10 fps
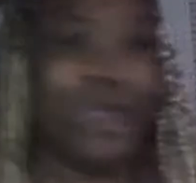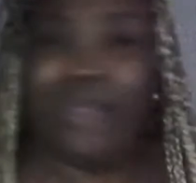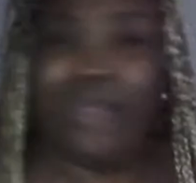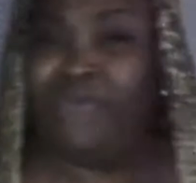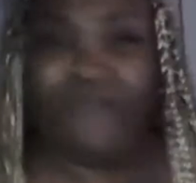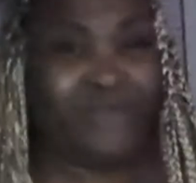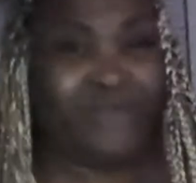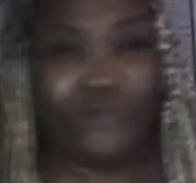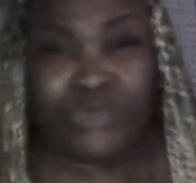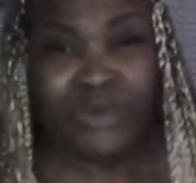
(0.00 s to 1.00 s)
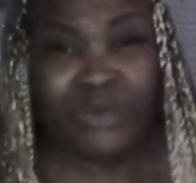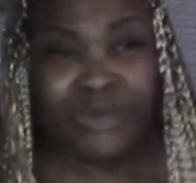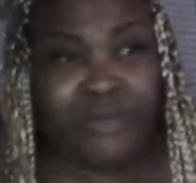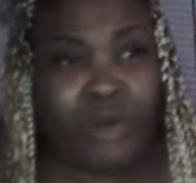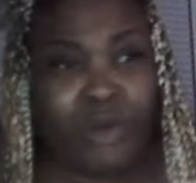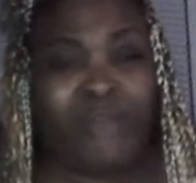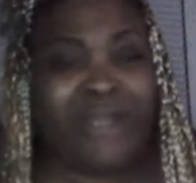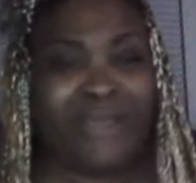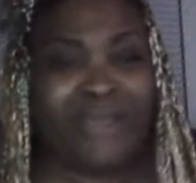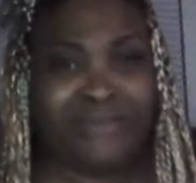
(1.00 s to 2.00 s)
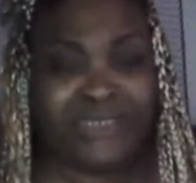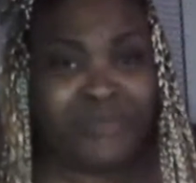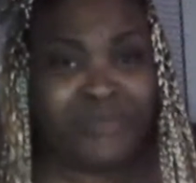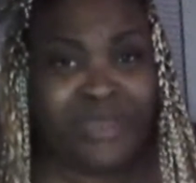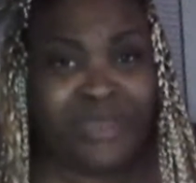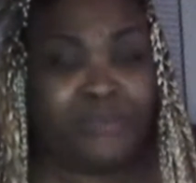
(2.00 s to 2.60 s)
Even if you told him, oh, my glam should be there,